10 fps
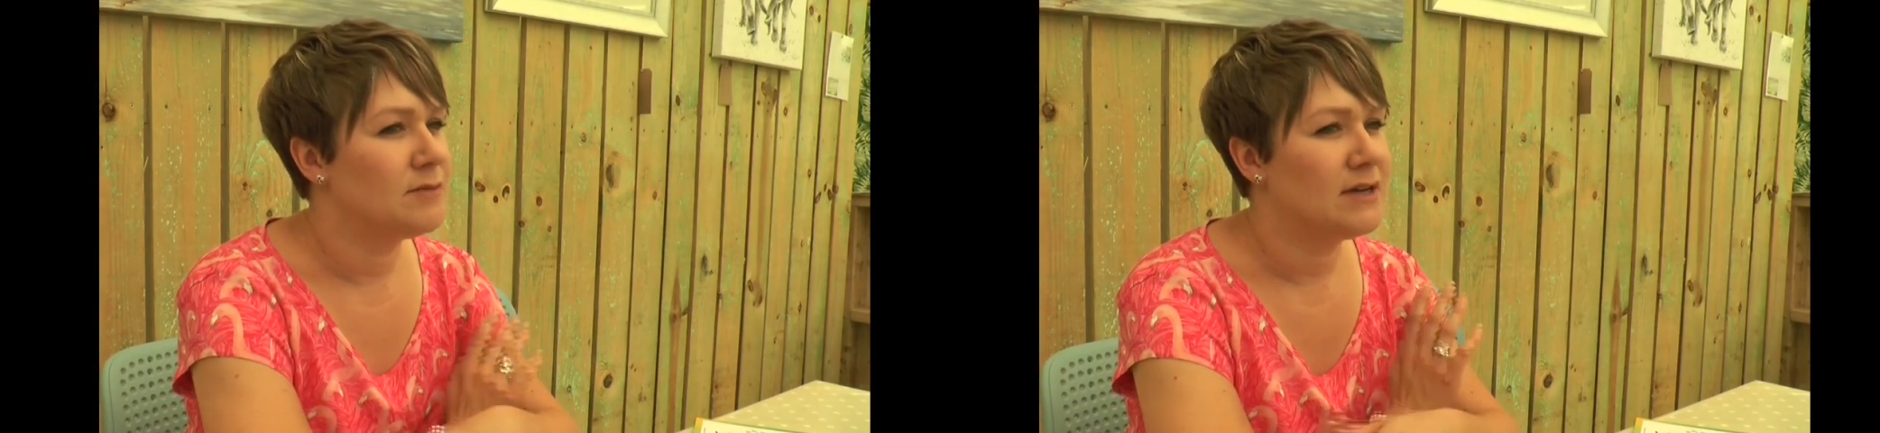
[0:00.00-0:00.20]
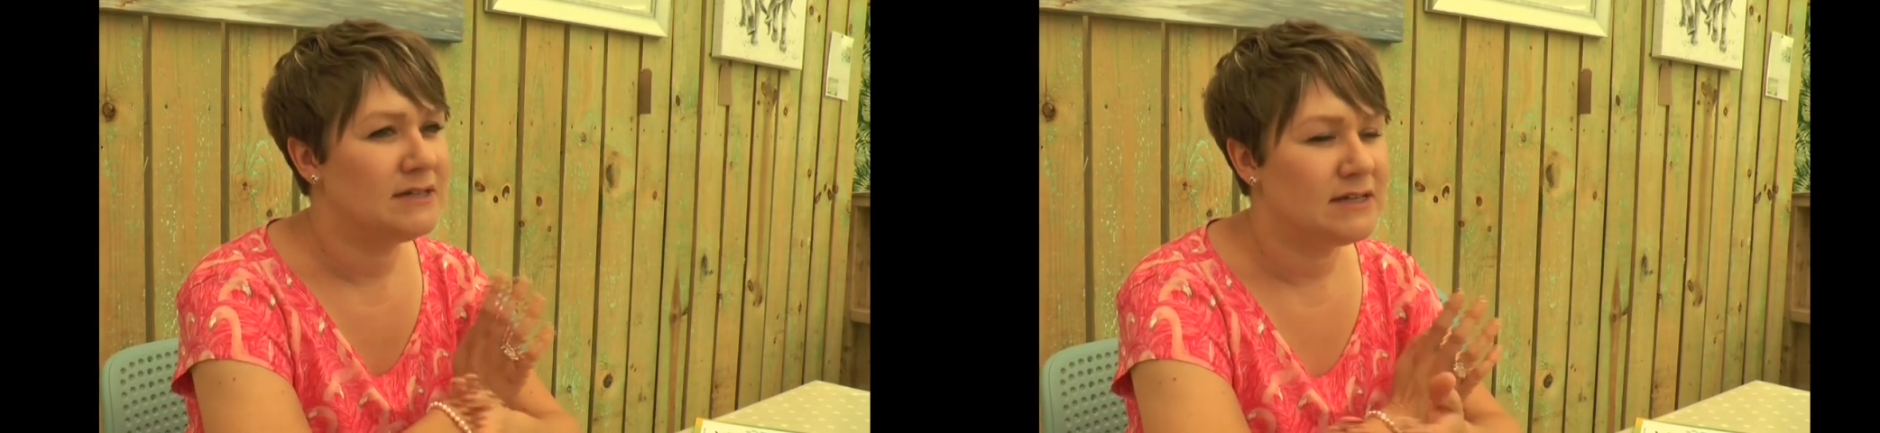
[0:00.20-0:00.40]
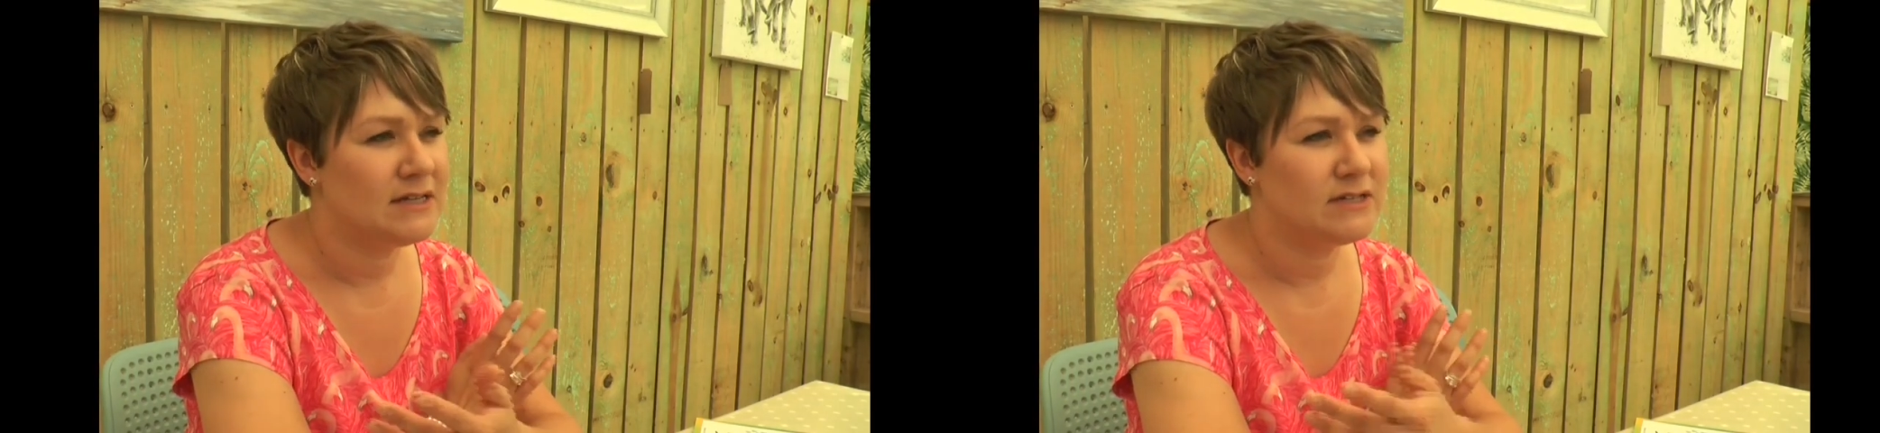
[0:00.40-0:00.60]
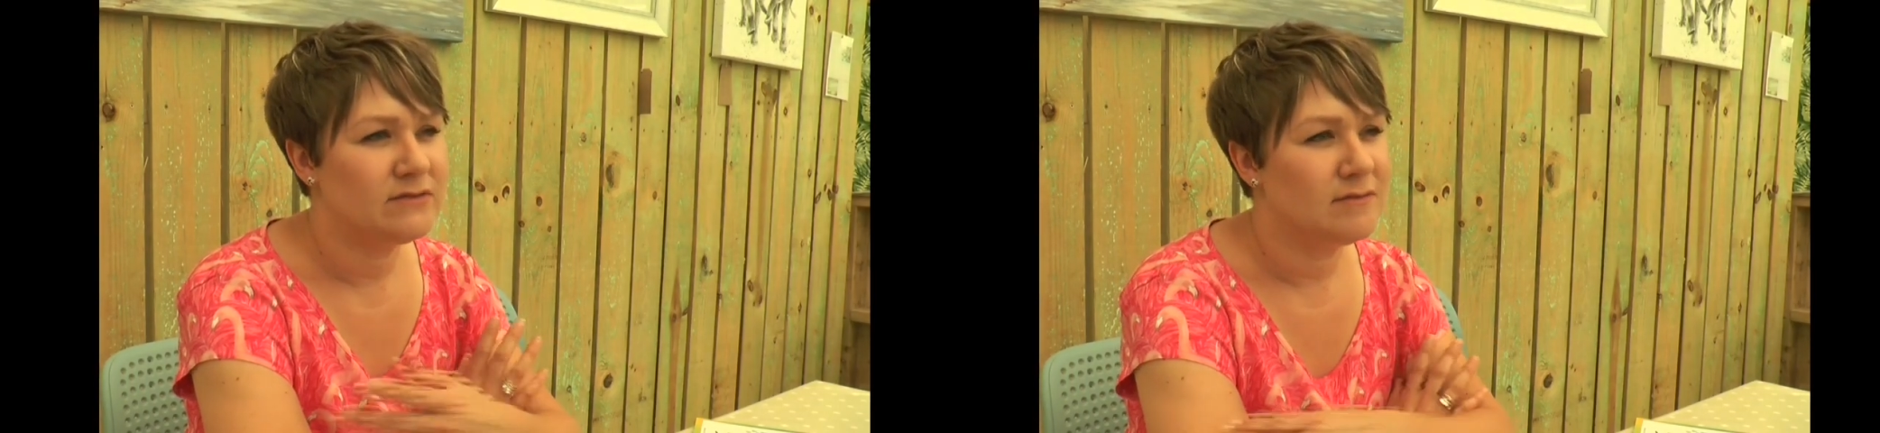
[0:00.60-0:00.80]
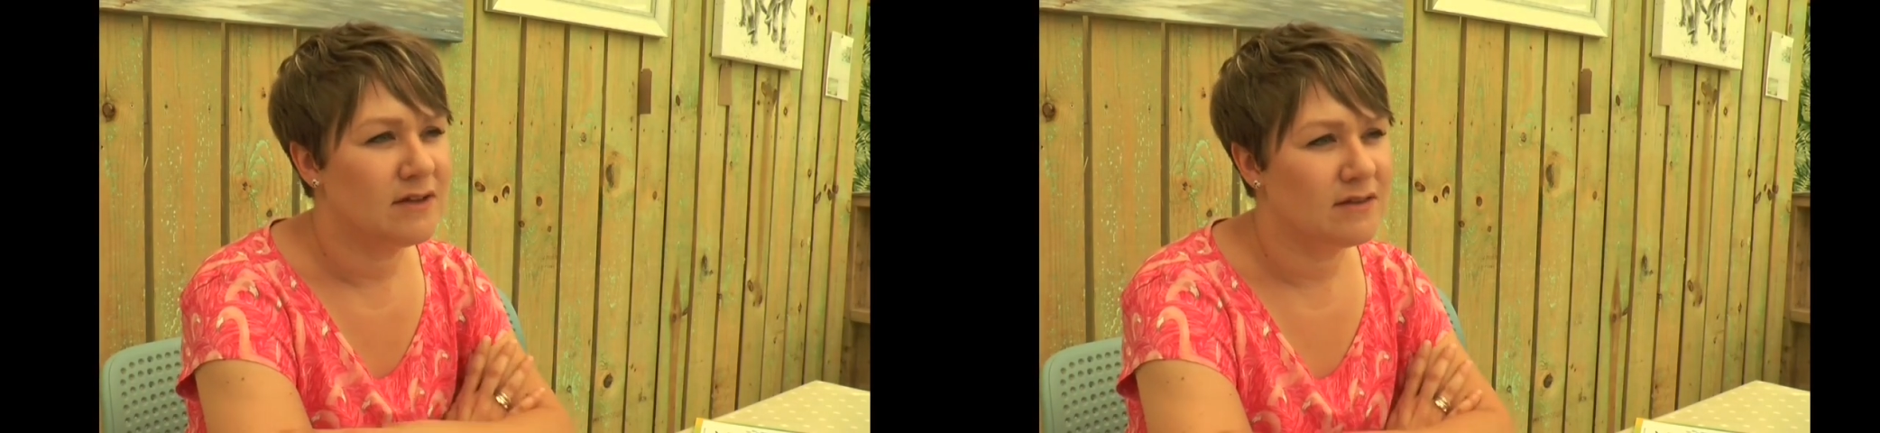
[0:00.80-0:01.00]
ideas
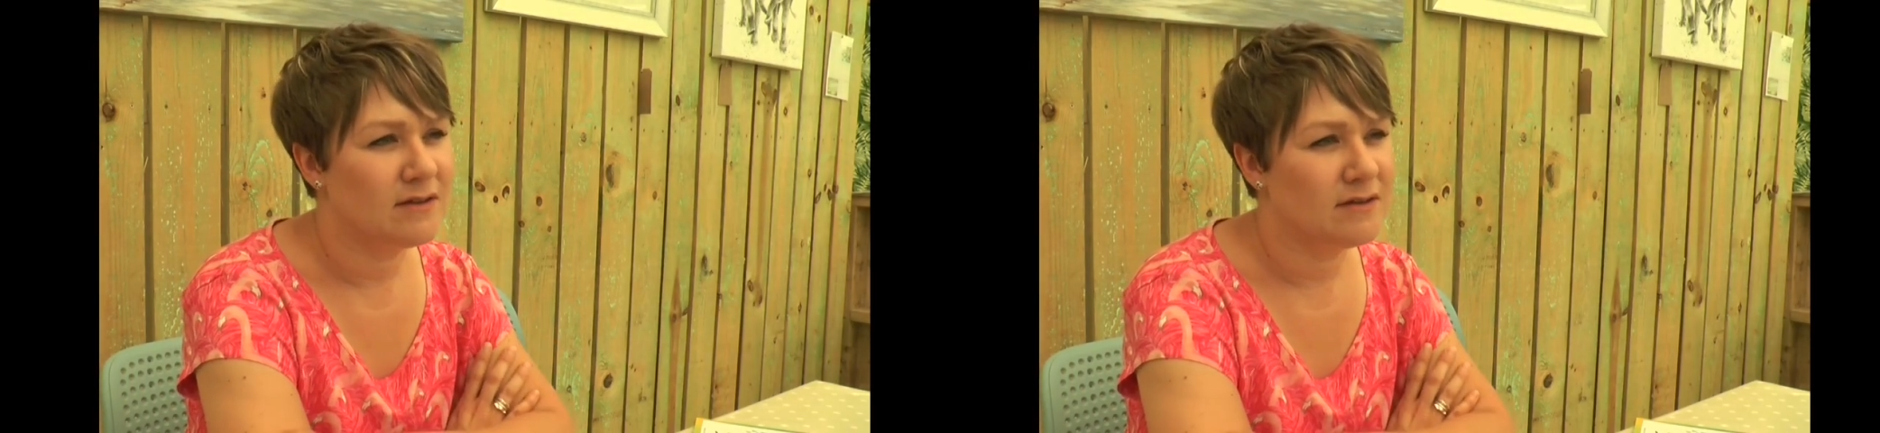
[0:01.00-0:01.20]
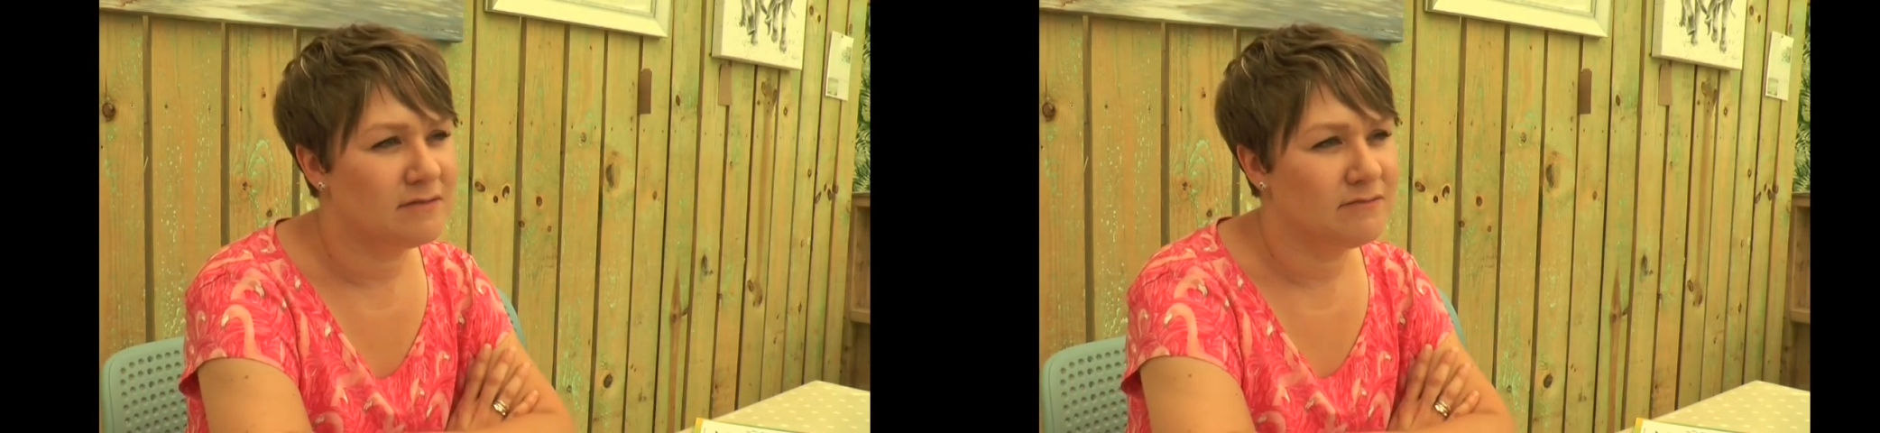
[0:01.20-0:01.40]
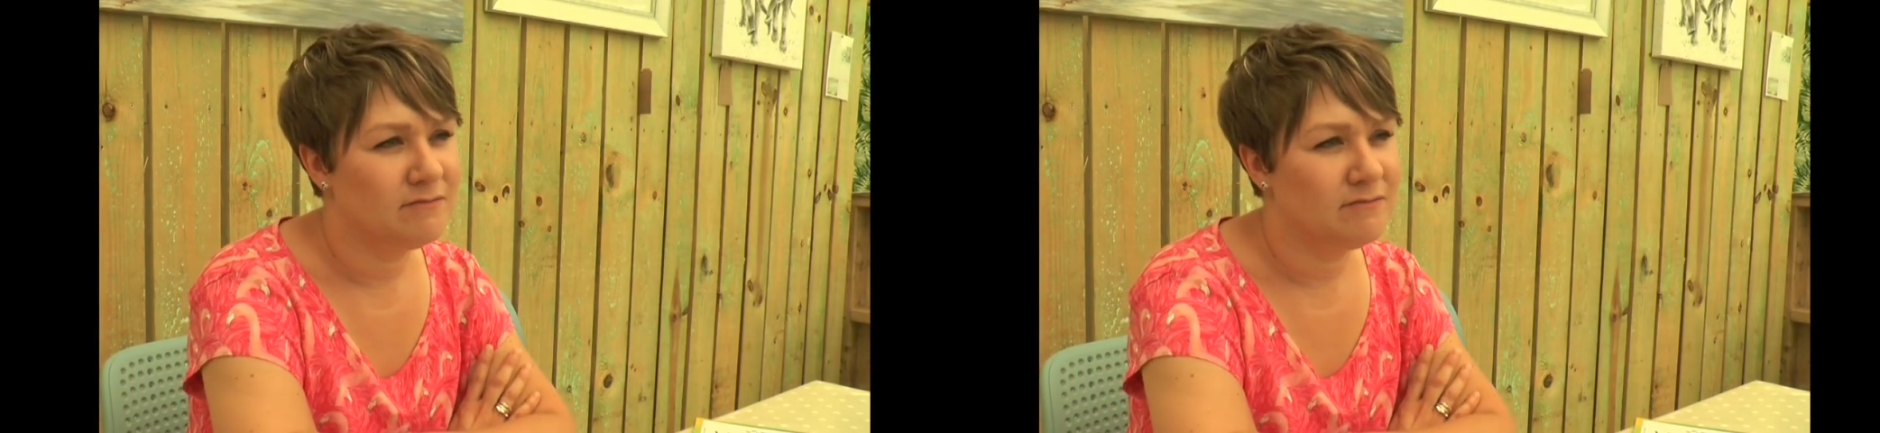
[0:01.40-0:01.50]
from other